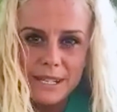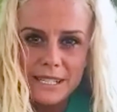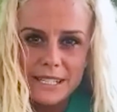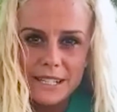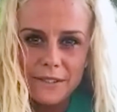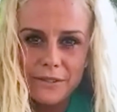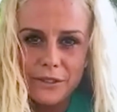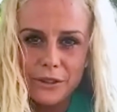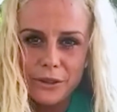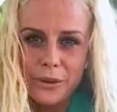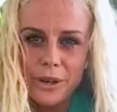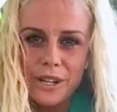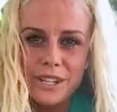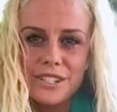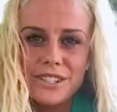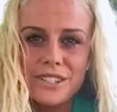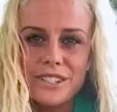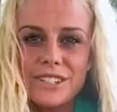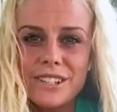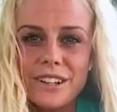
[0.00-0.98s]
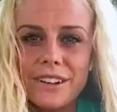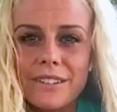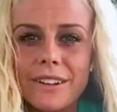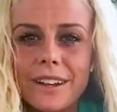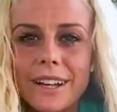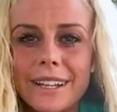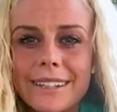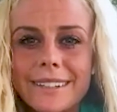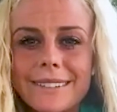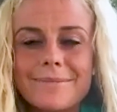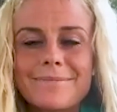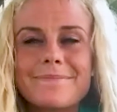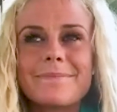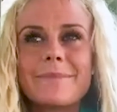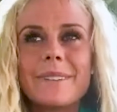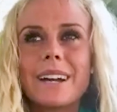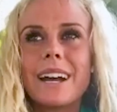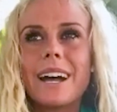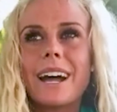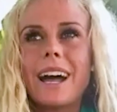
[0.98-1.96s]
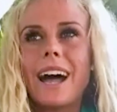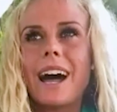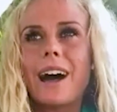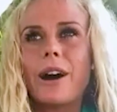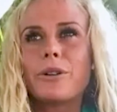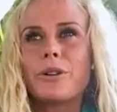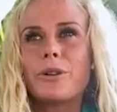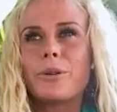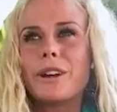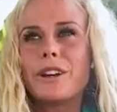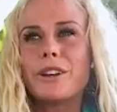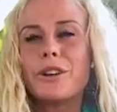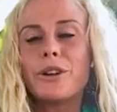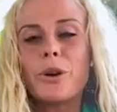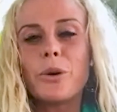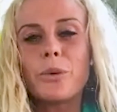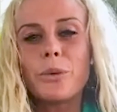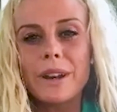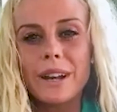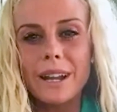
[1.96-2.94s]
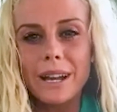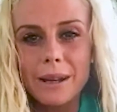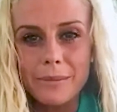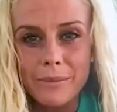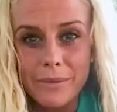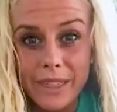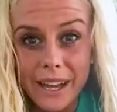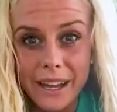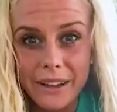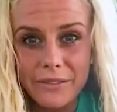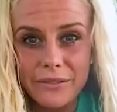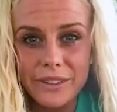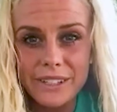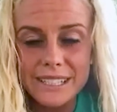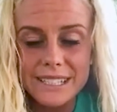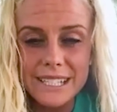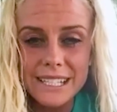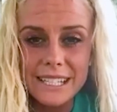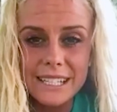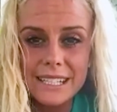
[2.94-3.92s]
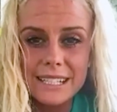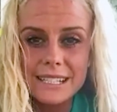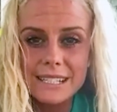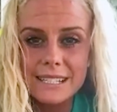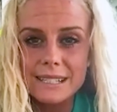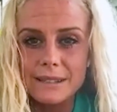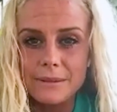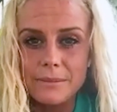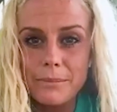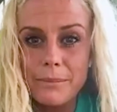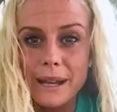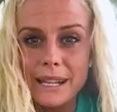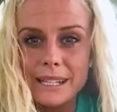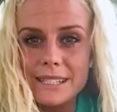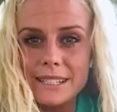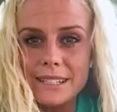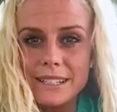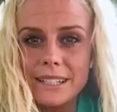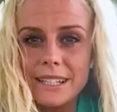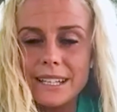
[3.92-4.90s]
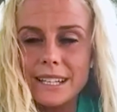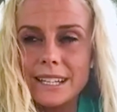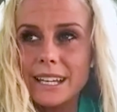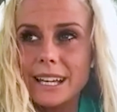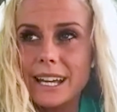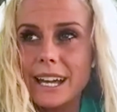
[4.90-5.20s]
myself the questions of like, how do I know when I'm that fatigued mentally?